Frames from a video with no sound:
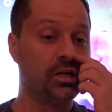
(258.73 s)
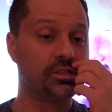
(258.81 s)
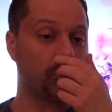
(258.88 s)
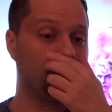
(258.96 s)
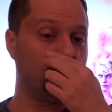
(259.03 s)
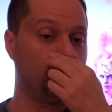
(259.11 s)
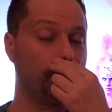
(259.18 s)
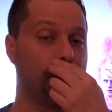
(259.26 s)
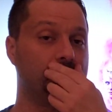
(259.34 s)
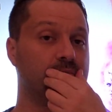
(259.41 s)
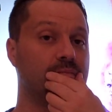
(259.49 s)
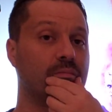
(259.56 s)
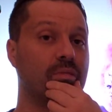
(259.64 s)
So
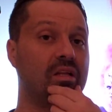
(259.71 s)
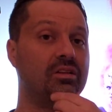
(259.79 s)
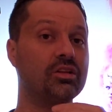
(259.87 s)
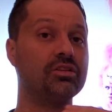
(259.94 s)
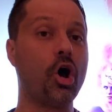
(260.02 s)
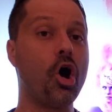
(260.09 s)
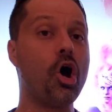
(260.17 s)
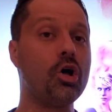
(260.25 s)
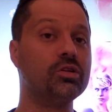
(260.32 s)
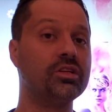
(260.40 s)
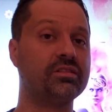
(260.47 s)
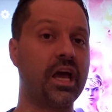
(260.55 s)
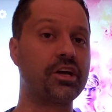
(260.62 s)
all
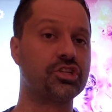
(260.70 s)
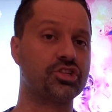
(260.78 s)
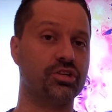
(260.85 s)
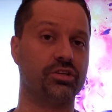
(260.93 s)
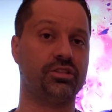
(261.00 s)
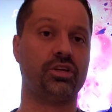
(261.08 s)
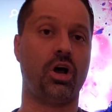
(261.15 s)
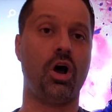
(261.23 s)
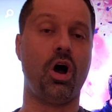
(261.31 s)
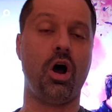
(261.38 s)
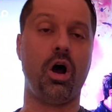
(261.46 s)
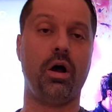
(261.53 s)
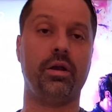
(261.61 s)
the textures
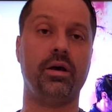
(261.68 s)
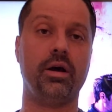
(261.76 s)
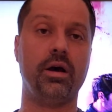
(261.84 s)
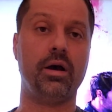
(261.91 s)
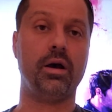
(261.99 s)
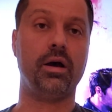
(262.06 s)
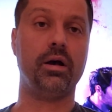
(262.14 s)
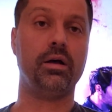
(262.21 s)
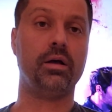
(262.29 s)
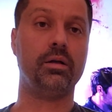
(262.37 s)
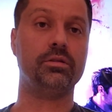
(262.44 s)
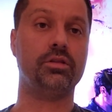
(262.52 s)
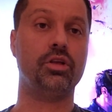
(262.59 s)
on
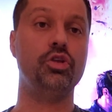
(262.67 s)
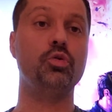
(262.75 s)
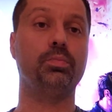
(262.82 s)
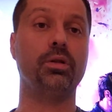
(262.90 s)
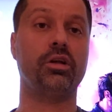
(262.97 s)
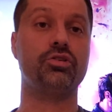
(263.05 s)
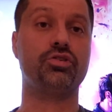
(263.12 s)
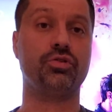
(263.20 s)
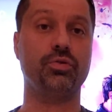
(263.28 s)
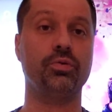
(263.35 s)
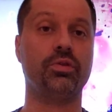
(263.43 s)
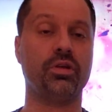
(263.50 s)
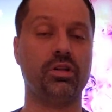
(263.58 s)
the new Blood and
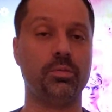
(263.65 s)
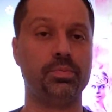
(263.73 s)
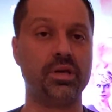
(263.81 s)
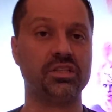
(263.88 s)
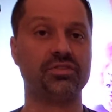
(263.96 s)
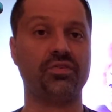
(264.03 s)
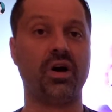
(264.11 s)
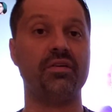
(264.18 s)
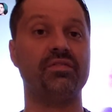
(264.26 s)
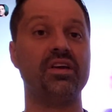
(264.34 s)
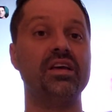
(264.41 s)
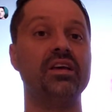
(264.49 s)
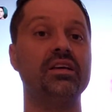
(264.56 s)
Truth on the PS5
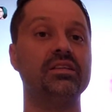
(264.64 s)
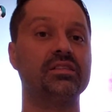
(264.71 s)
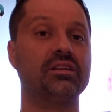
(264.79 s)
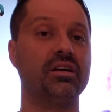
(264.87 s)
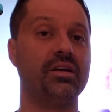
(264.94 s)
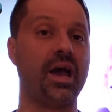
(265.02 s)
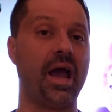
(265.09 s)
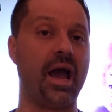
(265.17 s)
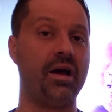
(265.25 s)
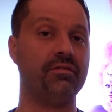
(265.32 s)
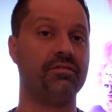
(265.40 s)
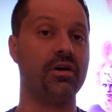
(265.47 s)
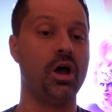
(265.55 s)
is going to
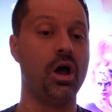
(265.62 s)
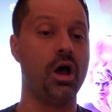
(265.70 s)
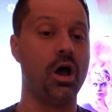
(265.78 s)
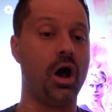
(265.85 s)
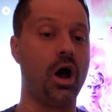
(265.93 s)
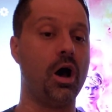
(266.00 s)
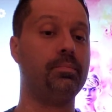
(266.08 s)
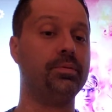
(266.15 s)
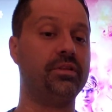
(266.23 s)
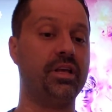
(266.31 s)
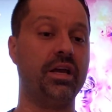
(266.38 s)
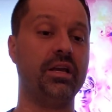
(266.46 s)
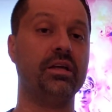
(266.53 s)
have
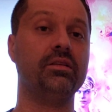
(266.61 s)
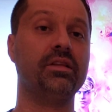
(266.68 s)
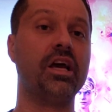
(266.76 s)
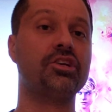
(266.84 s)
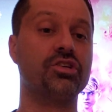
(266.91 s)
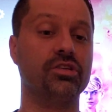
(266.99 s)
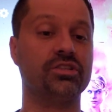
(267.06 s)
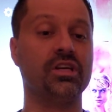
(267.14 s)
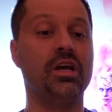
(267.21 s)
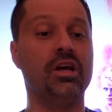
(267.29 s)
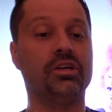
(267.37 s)
updated textures.